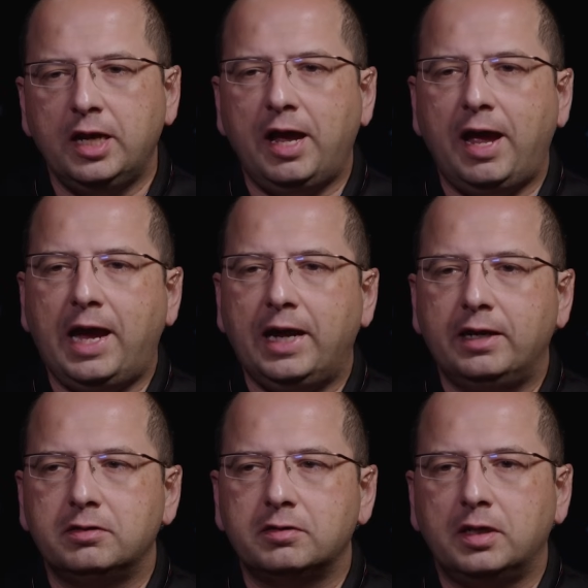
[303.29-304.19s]

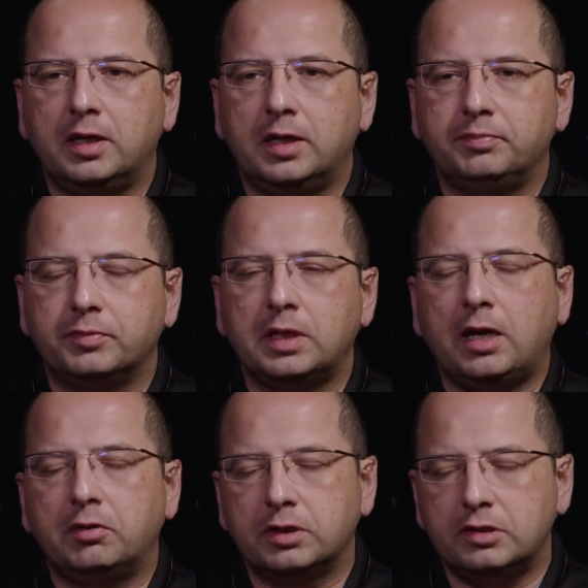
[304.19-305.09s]
and uh,
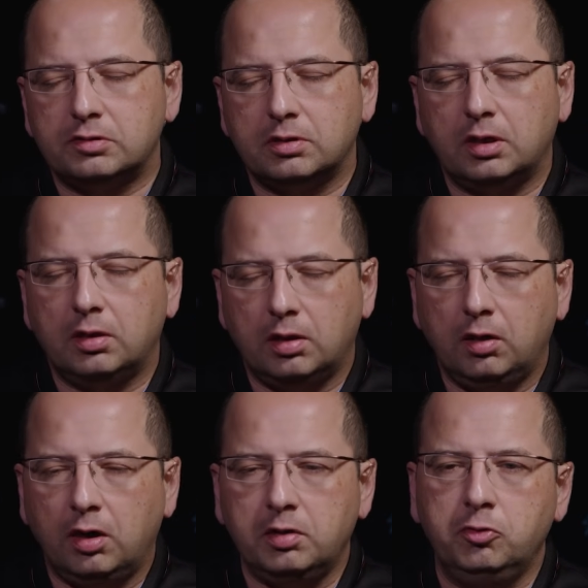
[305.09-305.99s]
now there's a
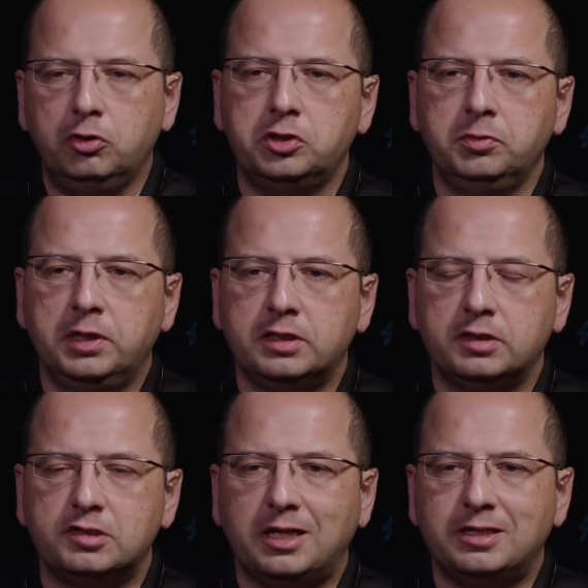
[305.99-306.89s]
lot more to it in the
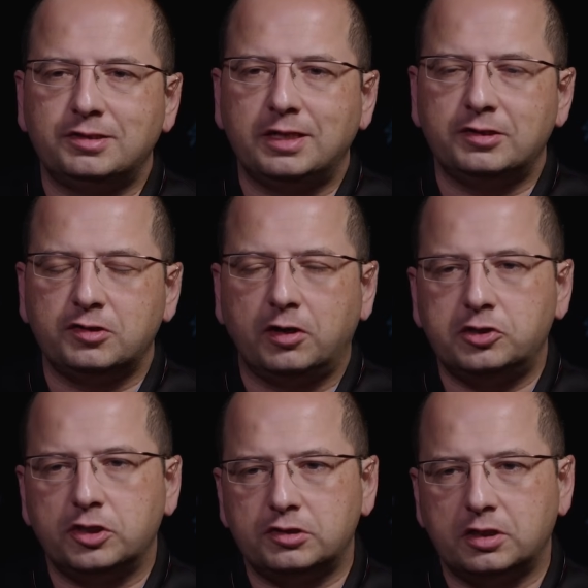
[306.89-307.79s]
sense that it's not
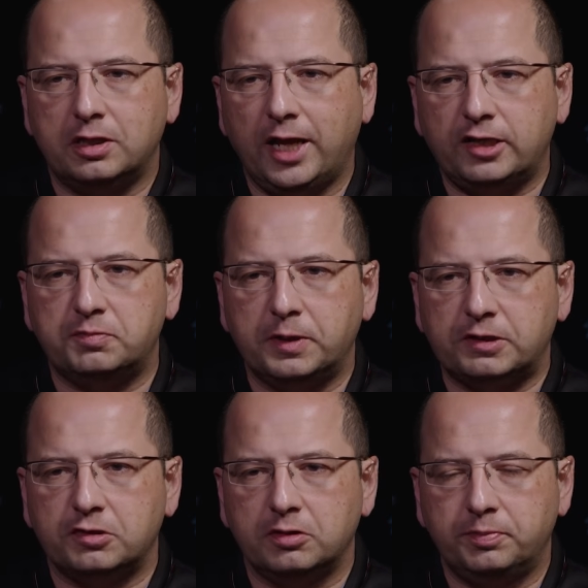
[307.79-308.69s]
just the next
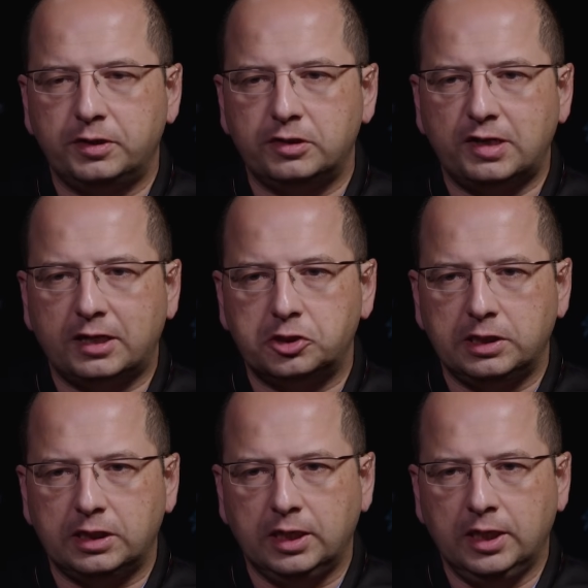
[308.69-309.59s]
pixel, but it's
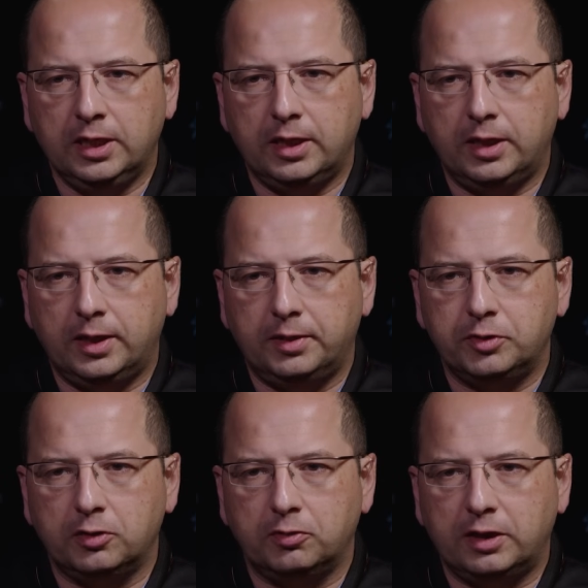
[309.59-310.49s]
actually uh,
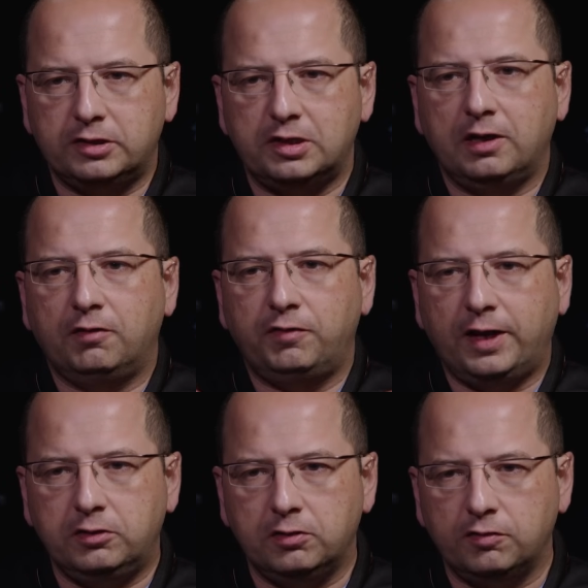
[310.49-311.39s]
you know, let's say a
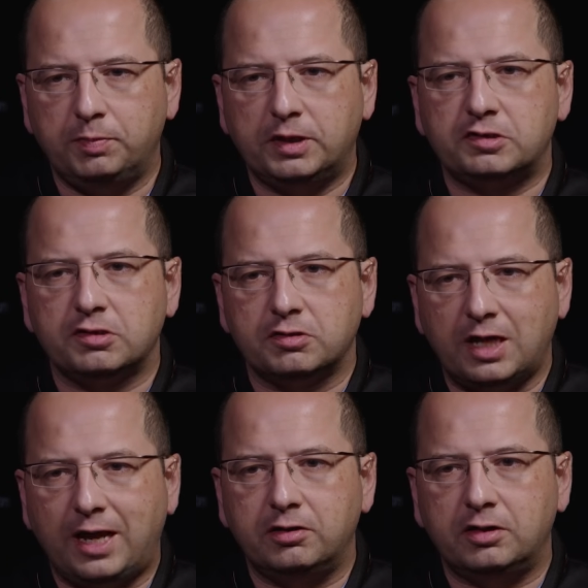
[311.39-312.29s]
vector of pixels
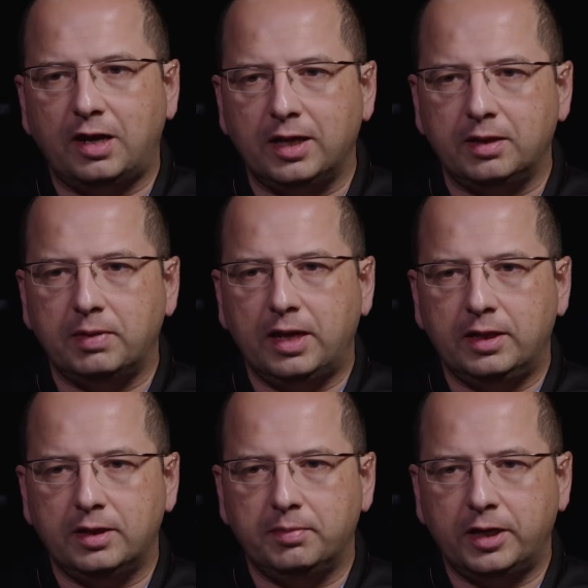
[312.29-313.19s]
at a time,
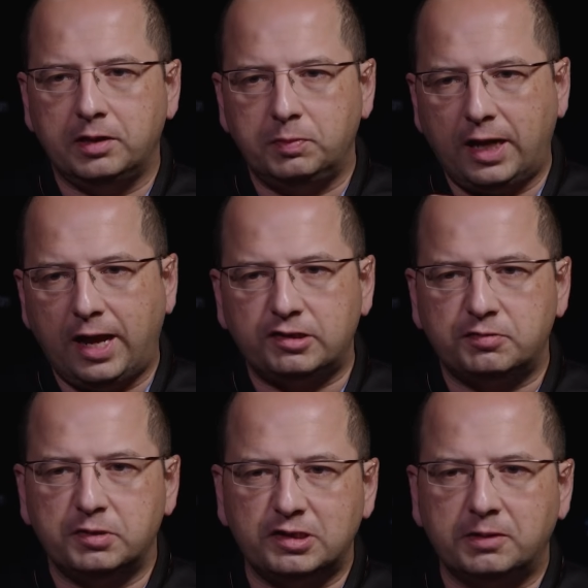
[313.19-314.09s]
and there might be X
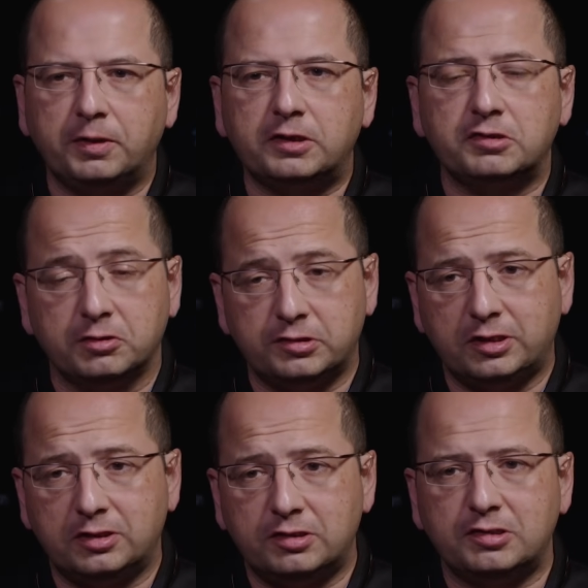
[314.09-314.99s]
missing pixels
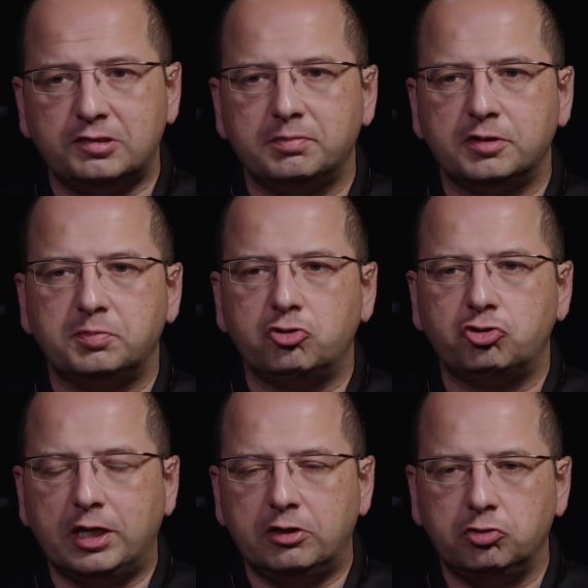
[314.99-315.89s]
that the system has been
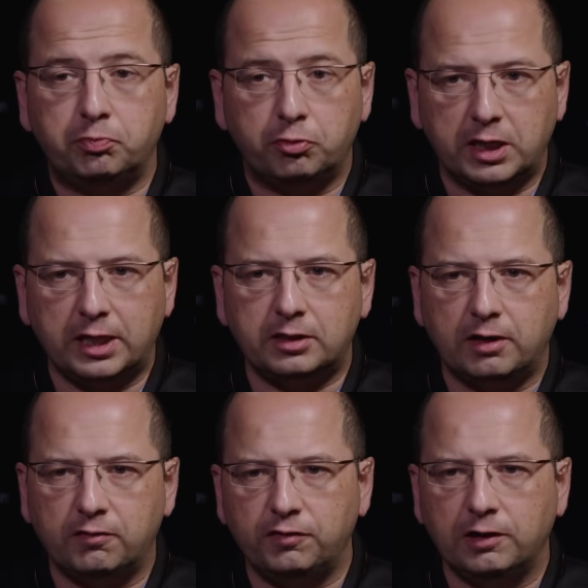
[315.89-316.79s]
trained to predict
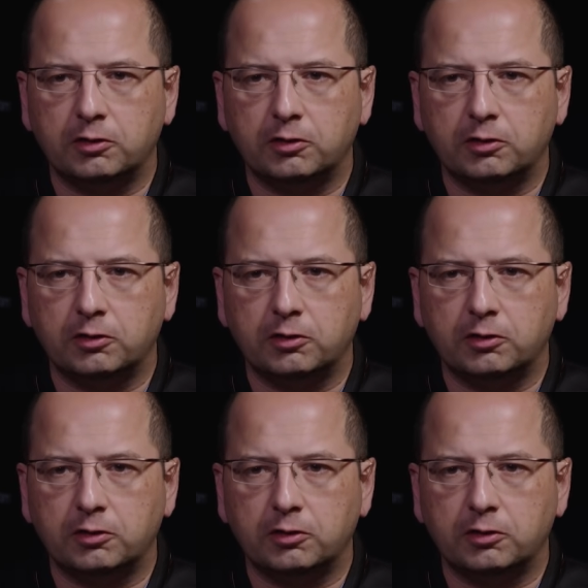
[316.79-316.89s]
and fill